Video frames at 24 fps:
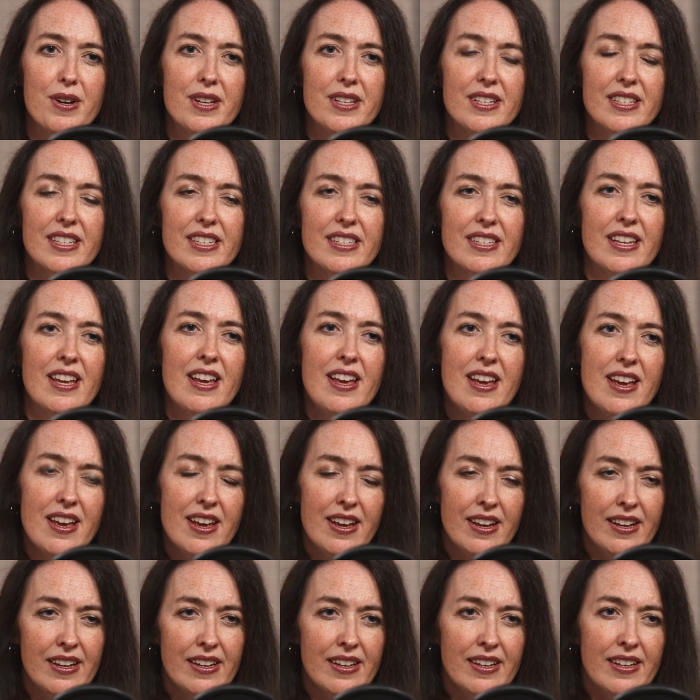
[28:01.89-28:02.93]
was
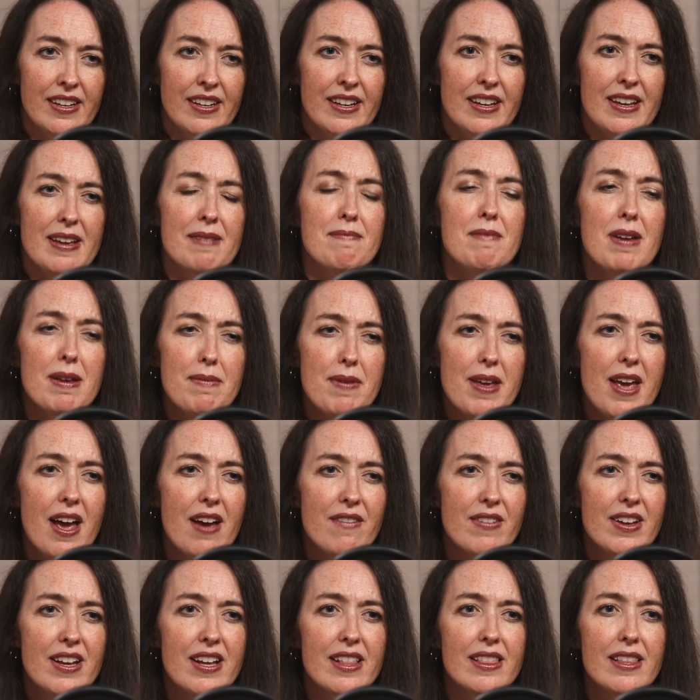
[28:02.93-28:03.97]
maybe
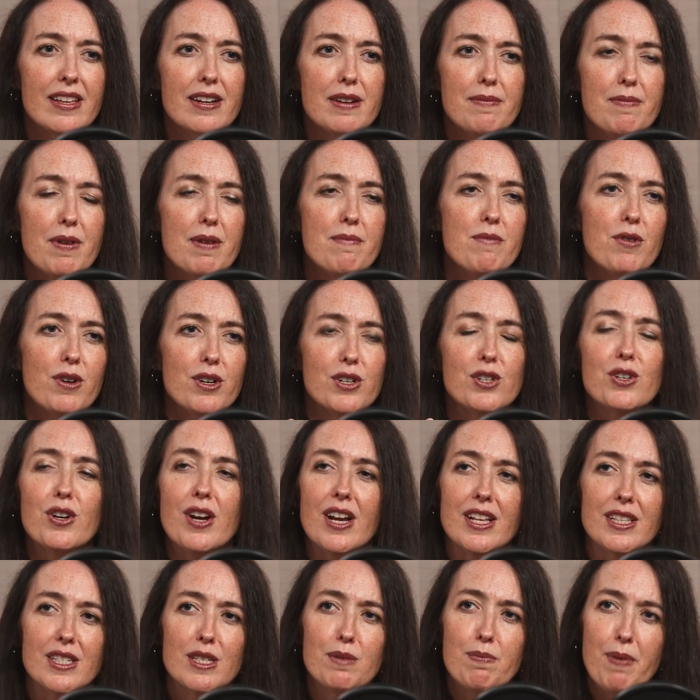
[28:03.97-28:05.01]
having a little bit more
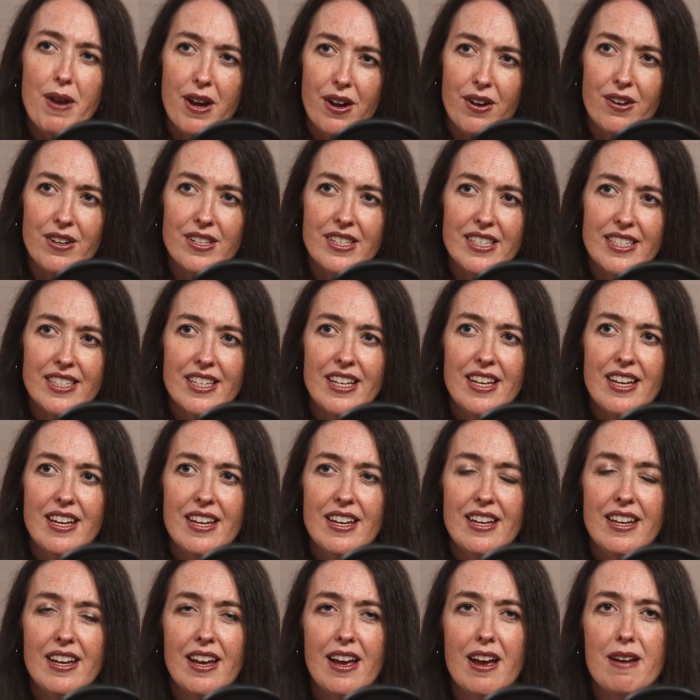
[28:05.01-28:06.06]

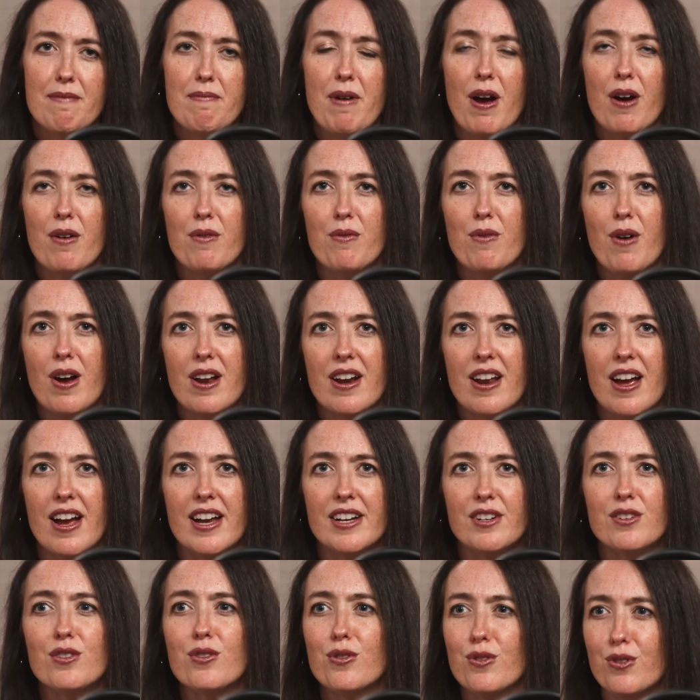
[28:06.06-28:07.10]
transparency about what
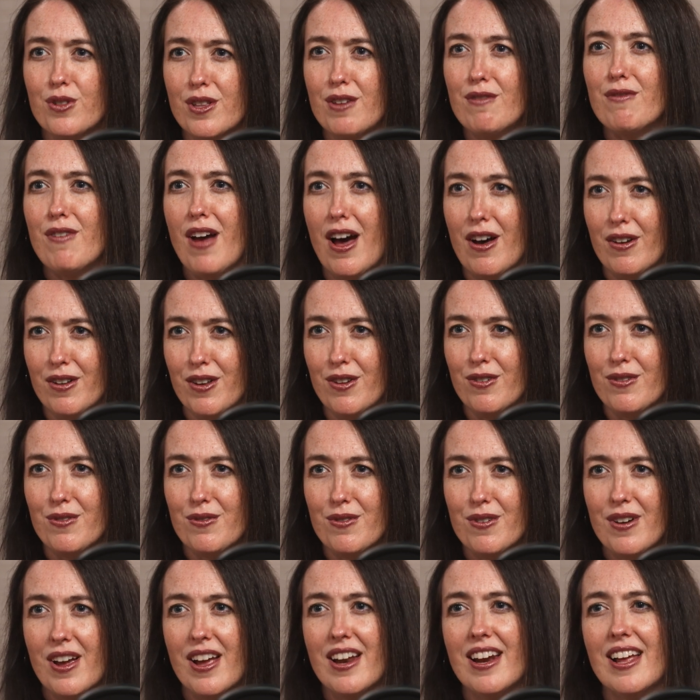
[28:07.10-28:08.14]
I truly
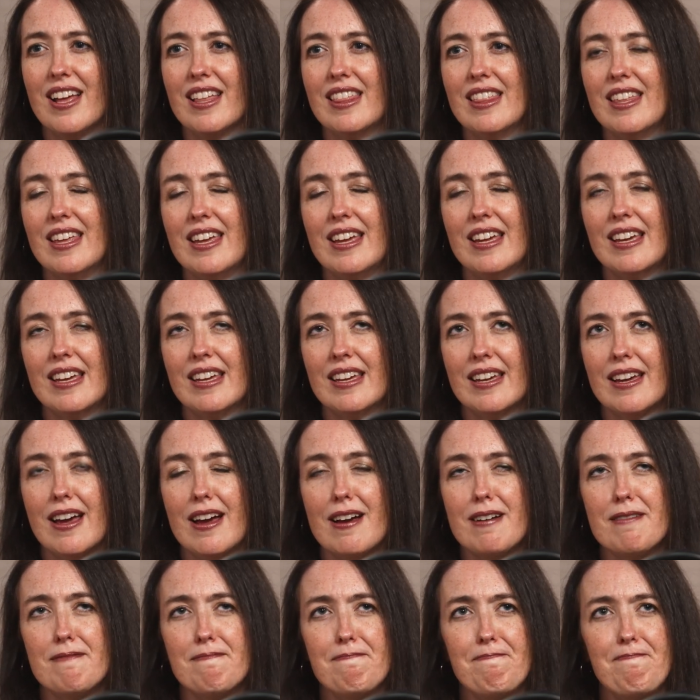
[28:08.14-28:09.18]
value. And I think
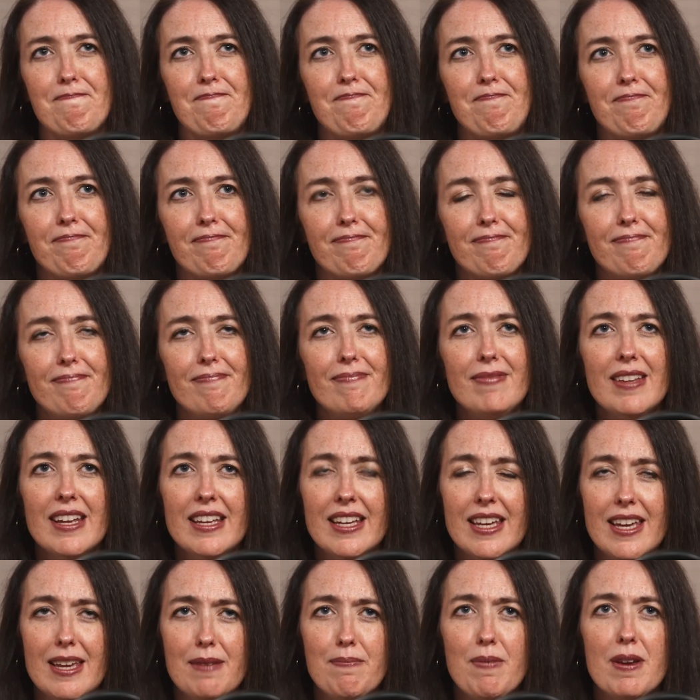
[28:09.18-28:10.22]

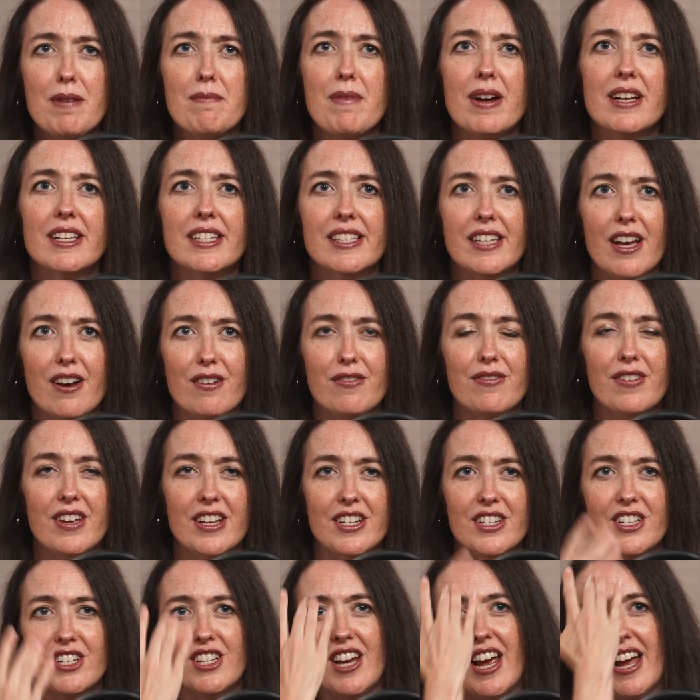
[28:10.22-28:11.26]
keeping myself
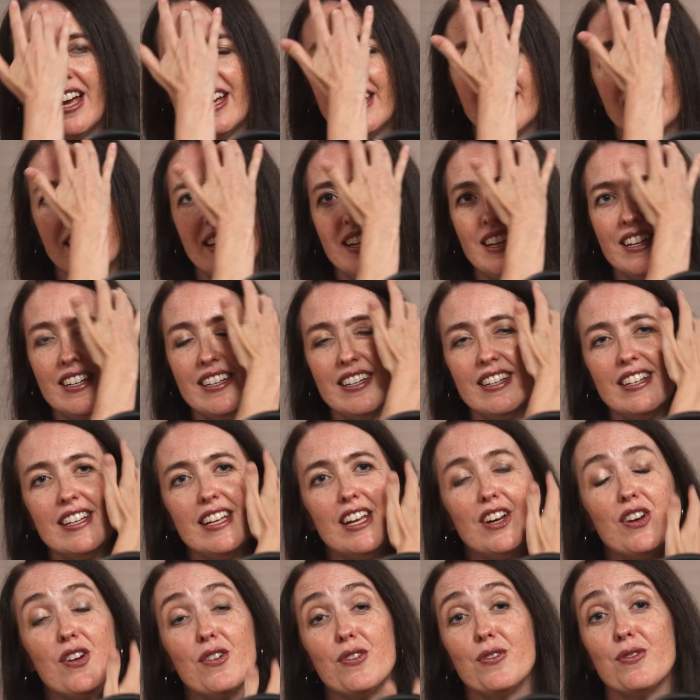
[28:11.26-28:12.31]
in check in,
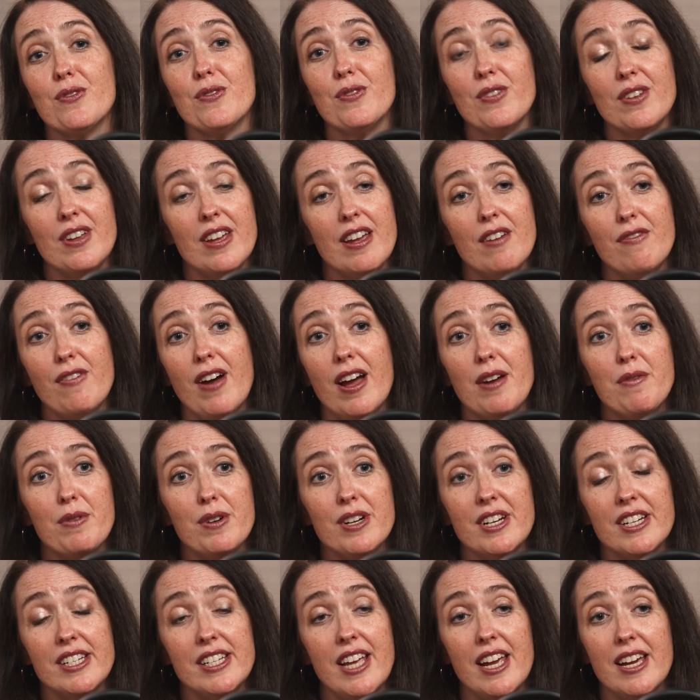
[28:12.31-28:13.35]
you know, if I
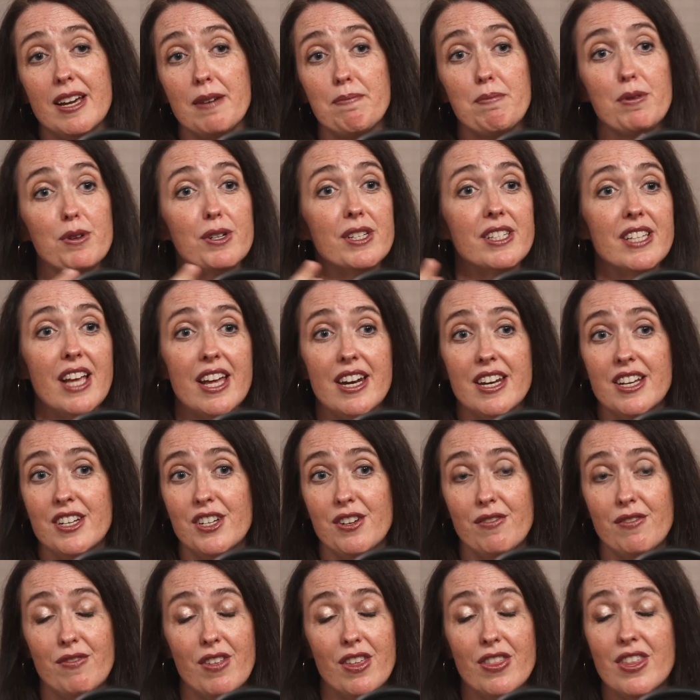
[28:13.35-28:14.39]
were to take a
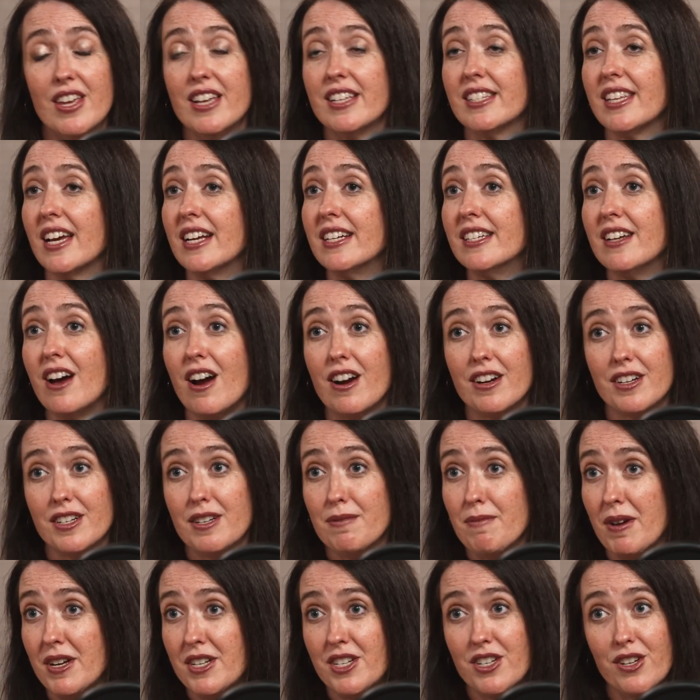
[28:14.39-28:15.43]
percentage of the things I talk
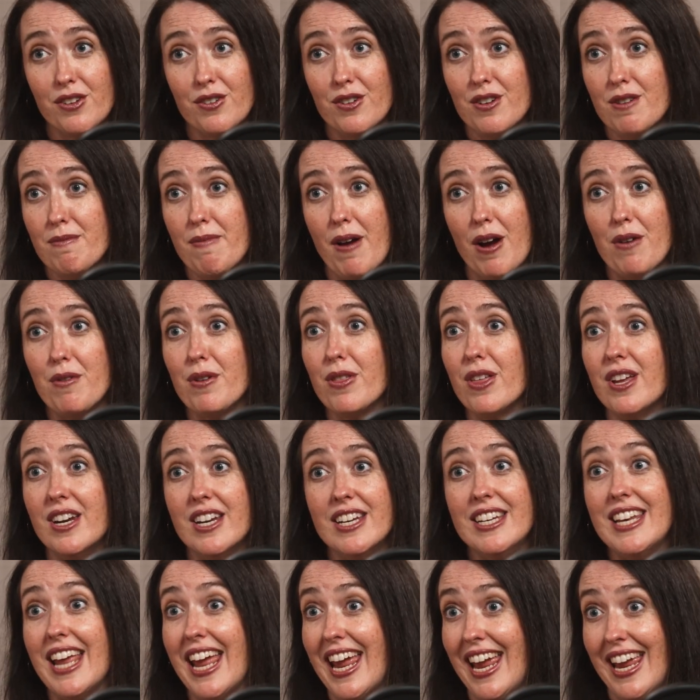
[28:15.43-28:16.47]
to my children about within
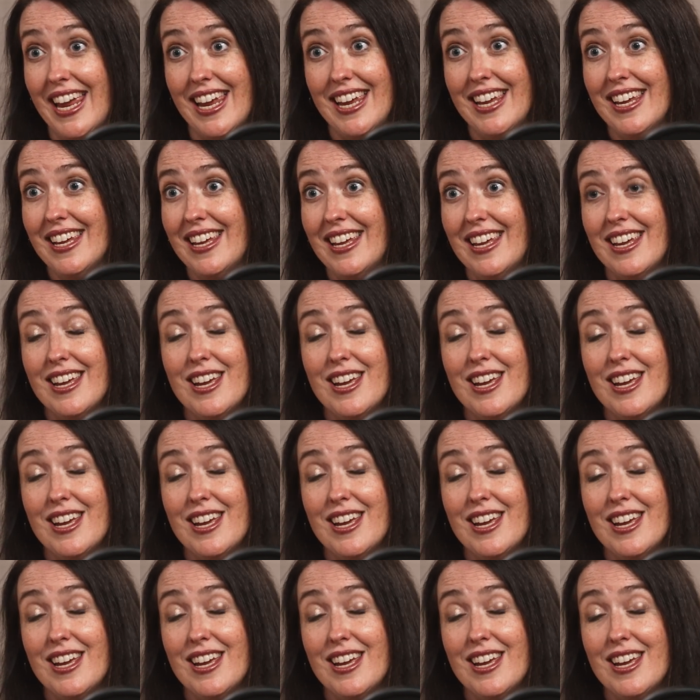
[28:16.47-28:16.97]
a day,